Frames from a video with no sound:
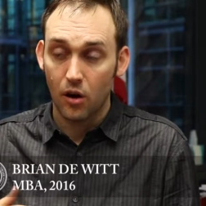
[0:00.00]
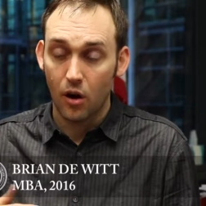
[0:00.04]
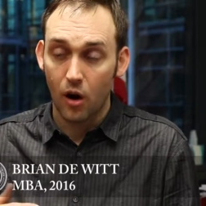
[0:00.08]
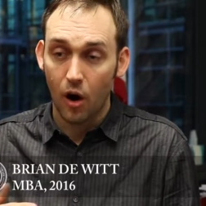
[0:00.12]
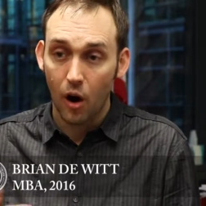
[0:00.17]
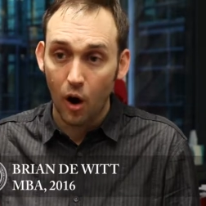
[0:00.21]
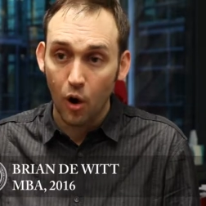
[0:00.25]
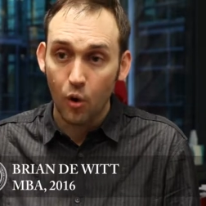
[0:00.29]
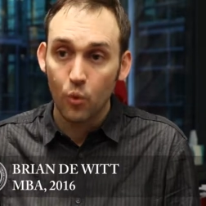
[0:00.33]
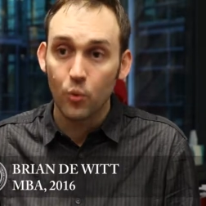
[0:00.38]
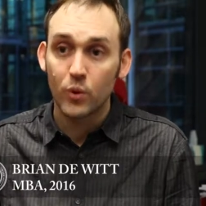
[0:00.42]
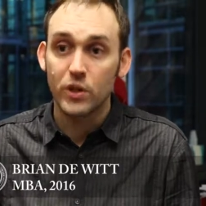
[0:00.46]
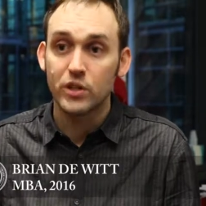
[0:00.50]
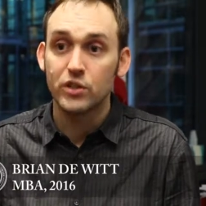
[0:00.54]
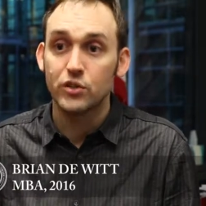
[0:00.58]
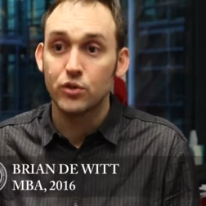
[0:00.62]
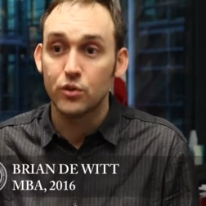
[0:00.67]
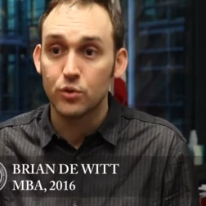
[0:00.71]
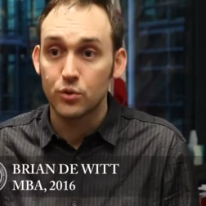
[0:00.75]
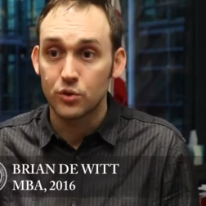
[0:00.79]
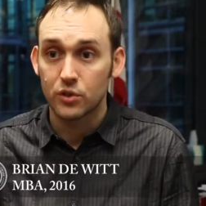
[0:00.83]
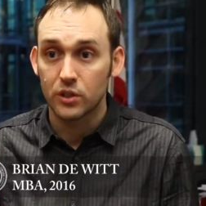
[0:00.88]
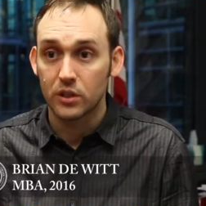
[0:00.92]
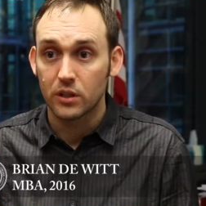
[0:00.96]
always
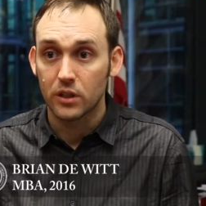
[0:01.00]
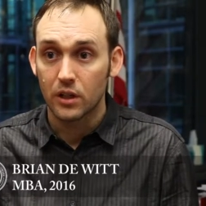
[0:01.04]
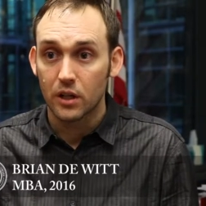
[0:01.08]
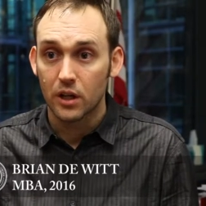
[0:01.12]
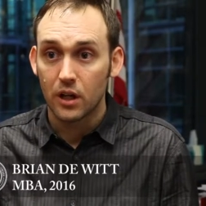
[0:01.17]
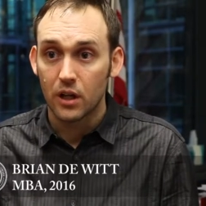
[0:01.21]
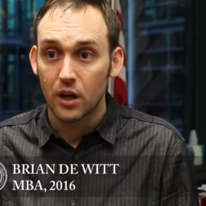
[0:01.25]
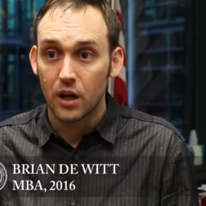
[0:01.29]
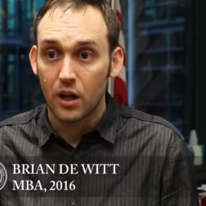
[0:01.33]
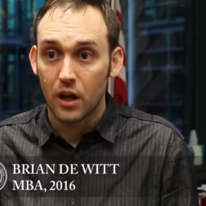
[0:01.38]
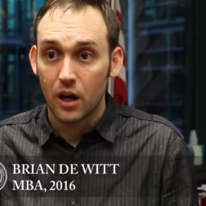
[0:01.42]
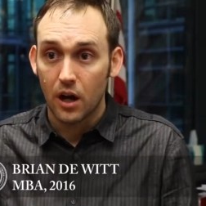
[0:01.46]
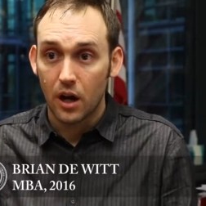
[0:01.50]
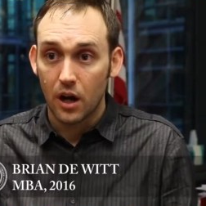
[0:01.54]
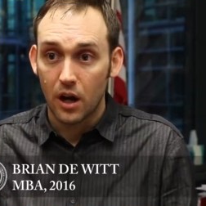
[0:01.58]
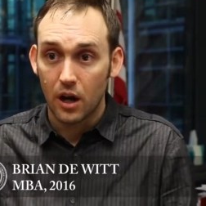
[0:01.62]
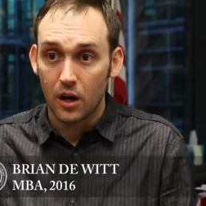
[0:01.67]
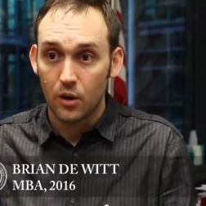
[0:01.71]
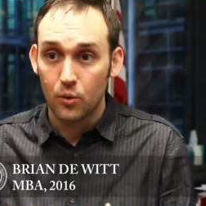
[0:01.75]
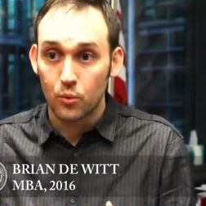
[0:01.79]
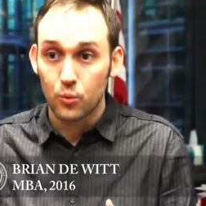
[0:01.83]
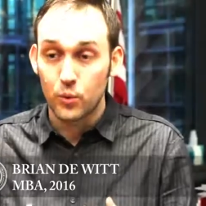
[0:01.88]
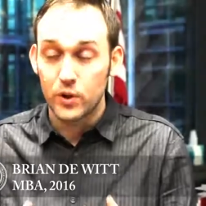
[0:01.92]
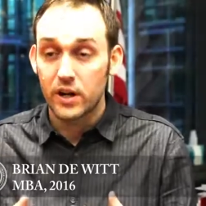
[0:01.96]
using uh,
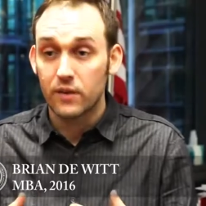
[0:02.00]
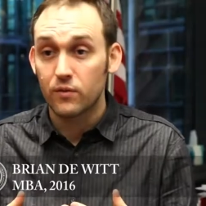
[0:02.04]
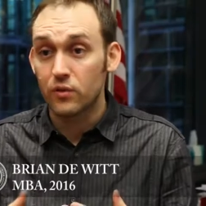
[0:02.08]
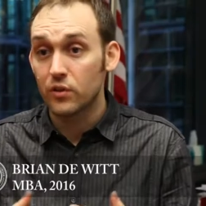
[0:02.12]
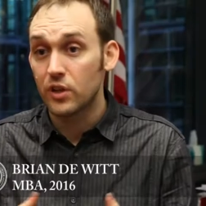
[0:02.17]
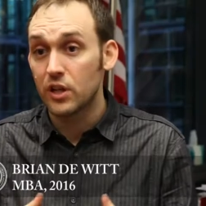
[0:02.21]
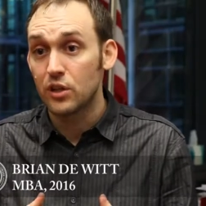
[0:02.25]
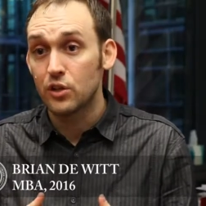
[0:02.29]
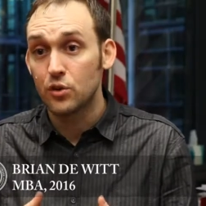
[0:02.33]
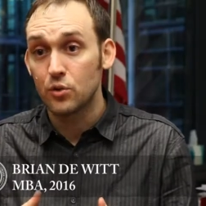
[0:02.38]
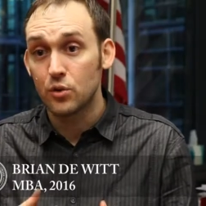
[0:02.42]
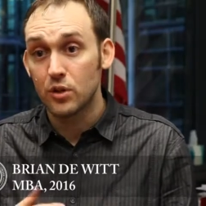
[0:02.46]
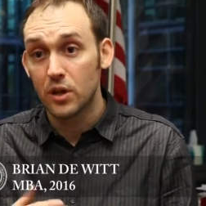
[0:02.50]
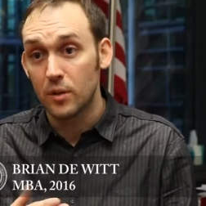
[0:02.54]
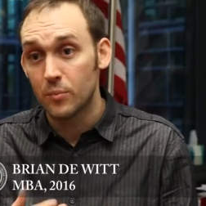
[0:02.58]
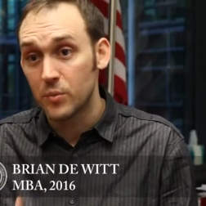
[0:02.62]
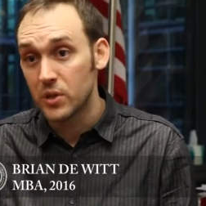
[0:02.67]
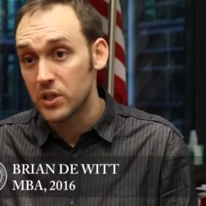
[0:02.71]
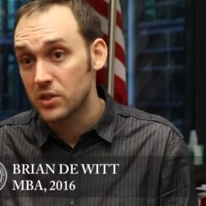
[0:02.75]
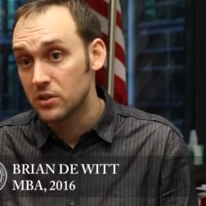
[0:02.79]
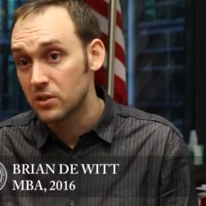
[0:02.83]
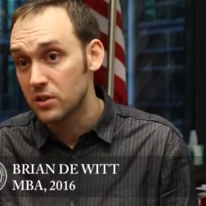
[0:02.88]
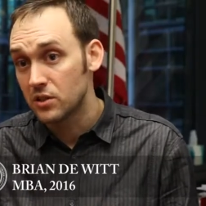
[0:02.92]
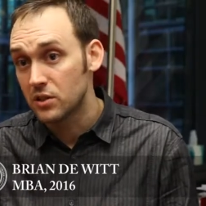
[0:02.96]
whenever they do a
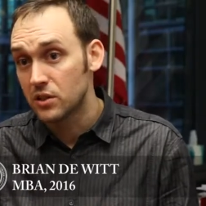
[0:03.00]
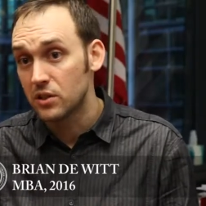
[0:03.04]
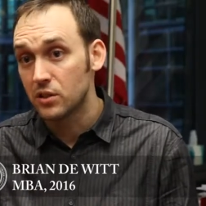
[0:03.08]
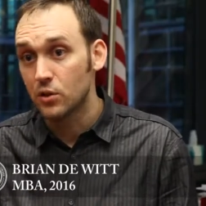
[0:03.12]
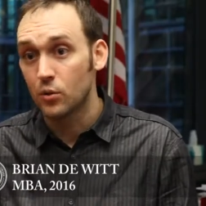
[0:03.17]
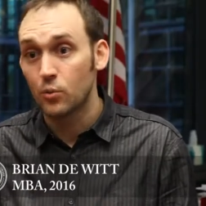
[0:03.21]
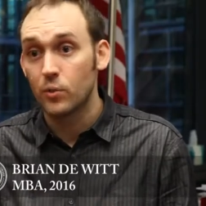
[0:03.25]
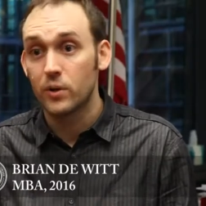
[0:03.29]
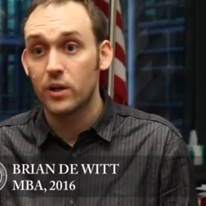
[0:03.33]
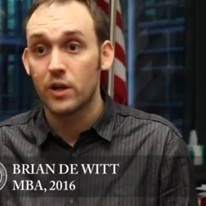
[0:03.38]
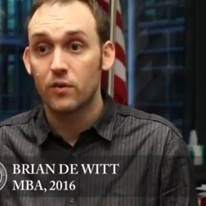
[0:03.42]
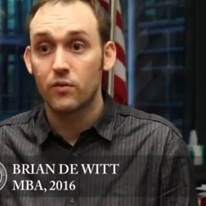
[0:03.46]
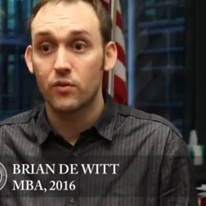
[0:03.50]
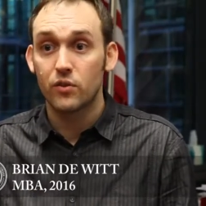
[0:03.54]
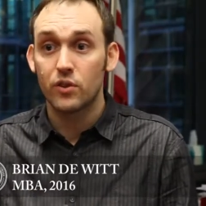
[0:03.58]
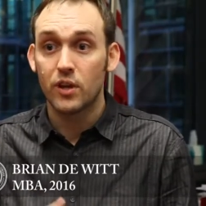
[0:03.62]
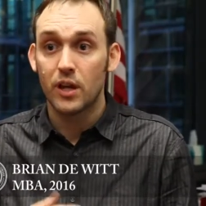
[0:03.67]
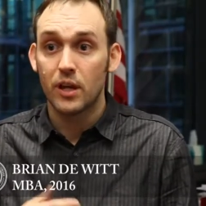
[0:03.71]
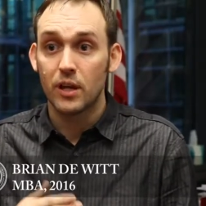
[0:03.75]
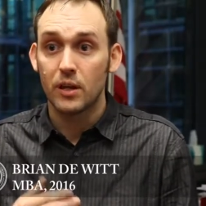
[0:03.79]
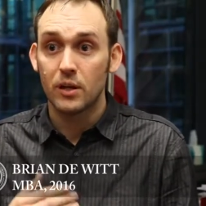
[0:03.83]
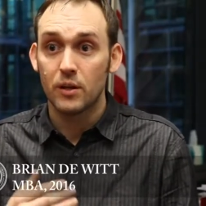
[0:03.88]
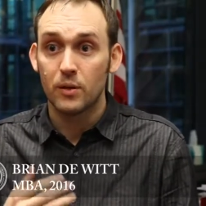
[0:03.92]
business deal, whenever they